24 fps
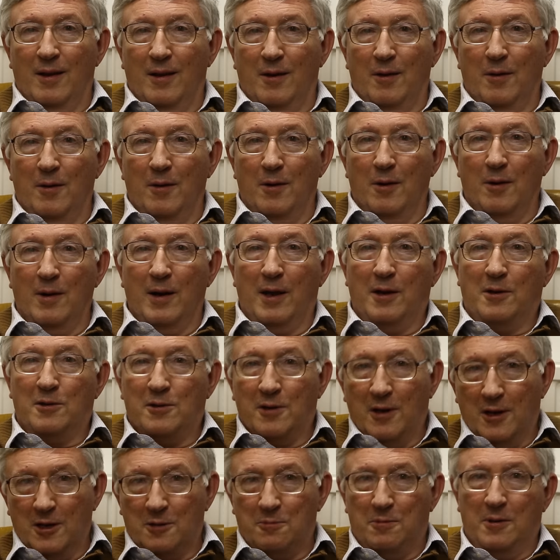You know, like
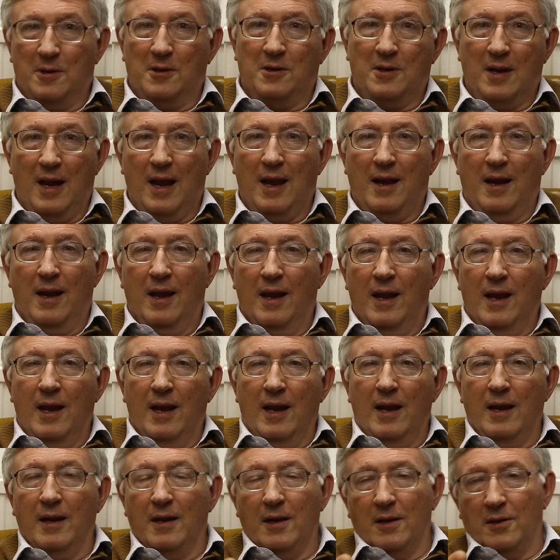Shakespeare said,
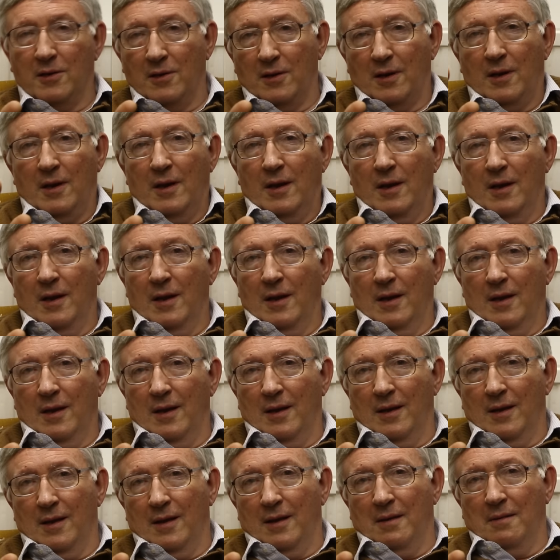it is
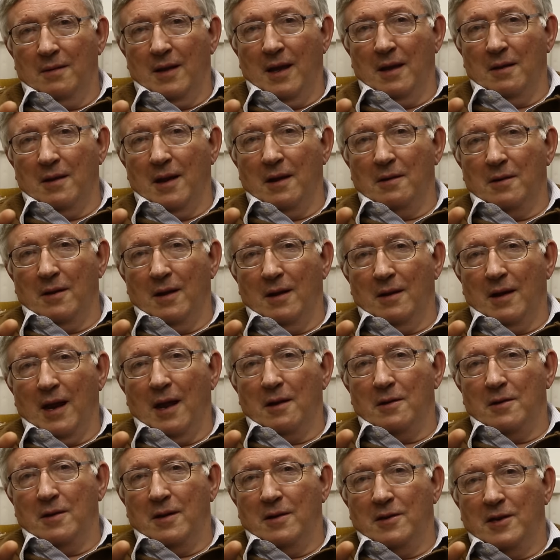
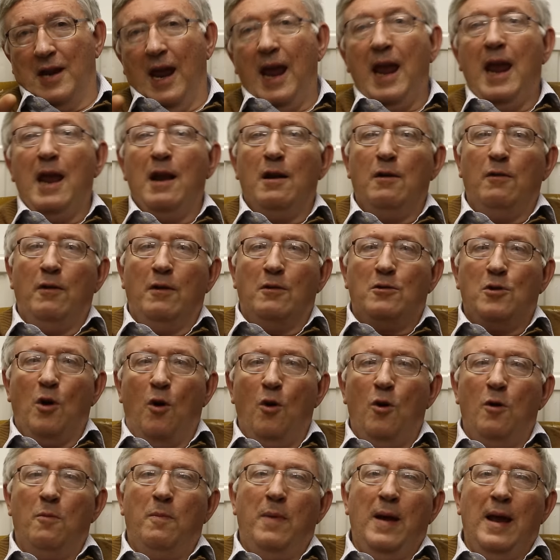a tale
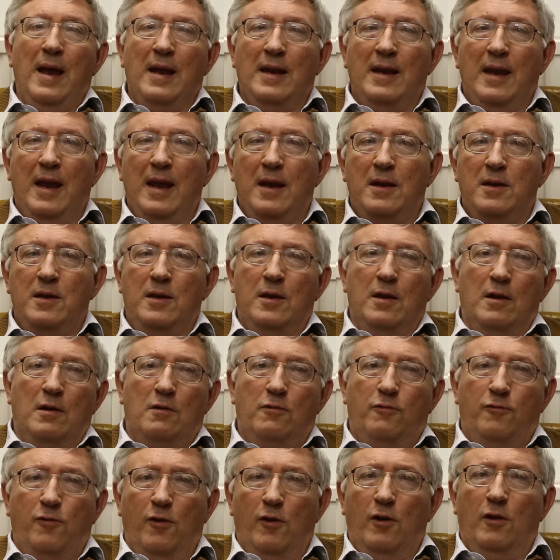told by an
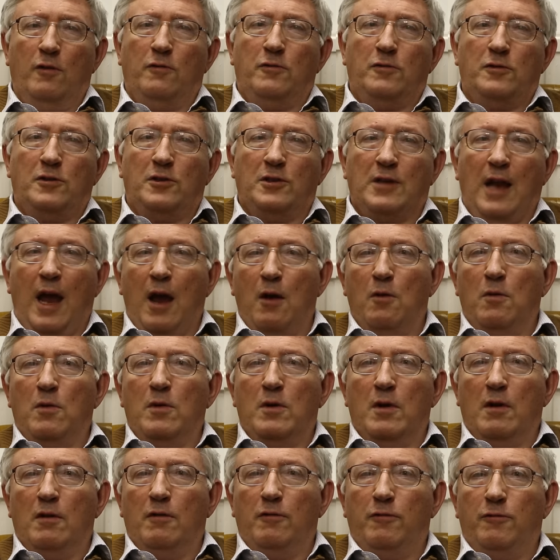idiot, full of
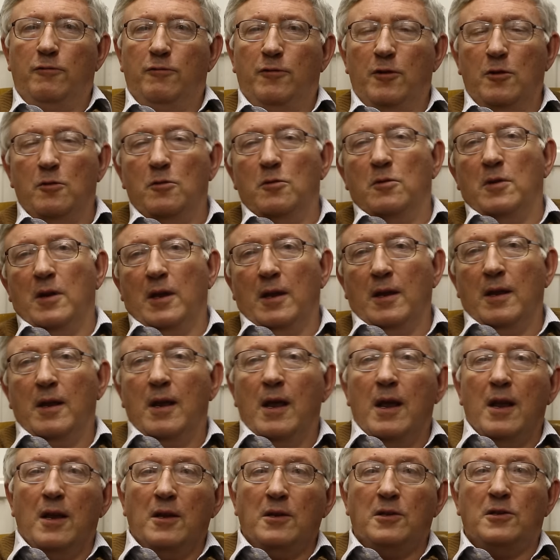sound and fury,
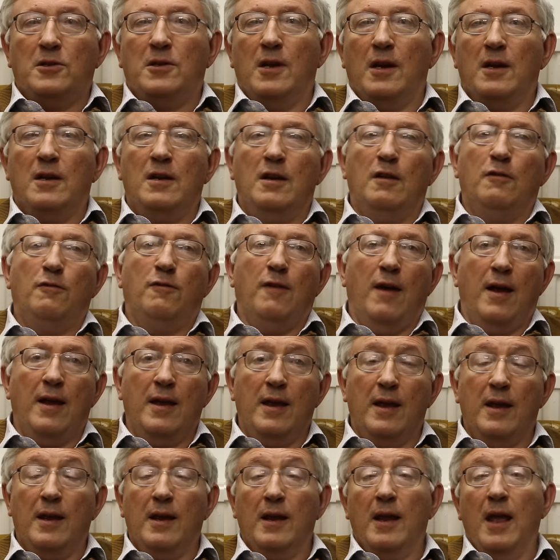
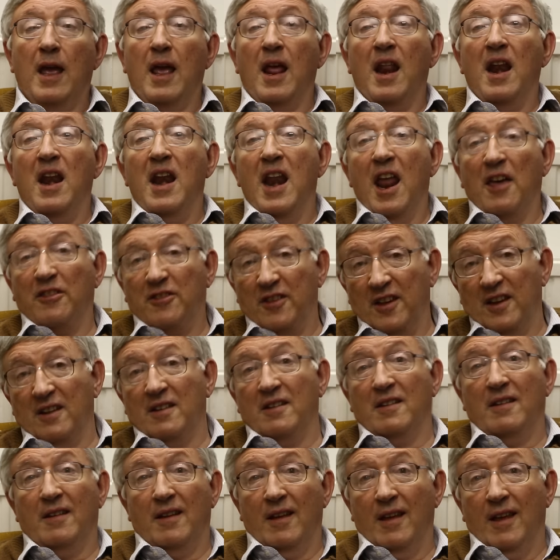signifying nothing.
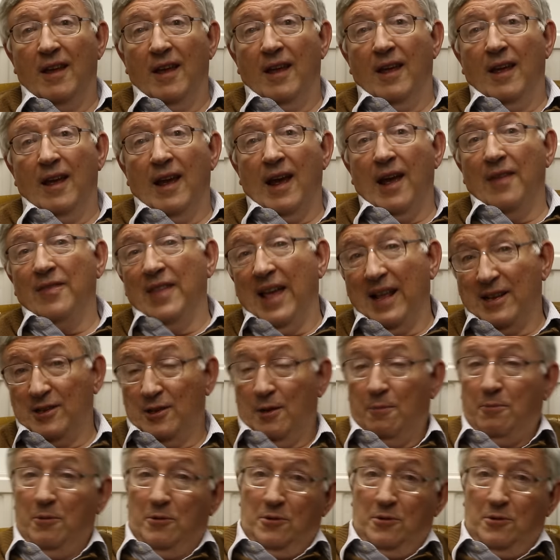And that's the